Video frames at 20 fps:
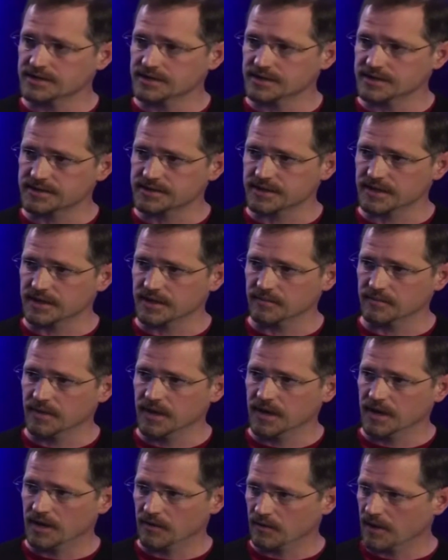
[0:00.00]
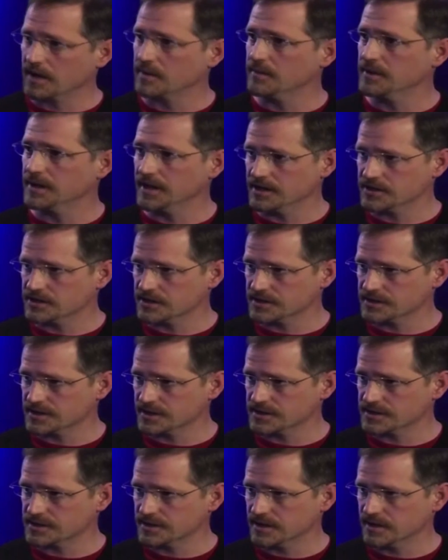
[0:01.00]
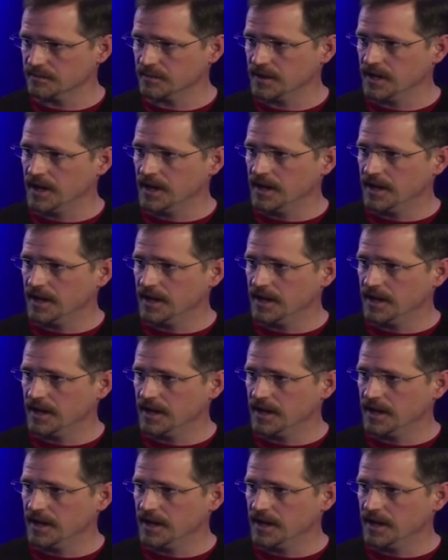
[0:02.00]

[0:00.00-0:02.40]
system, a recommendation system,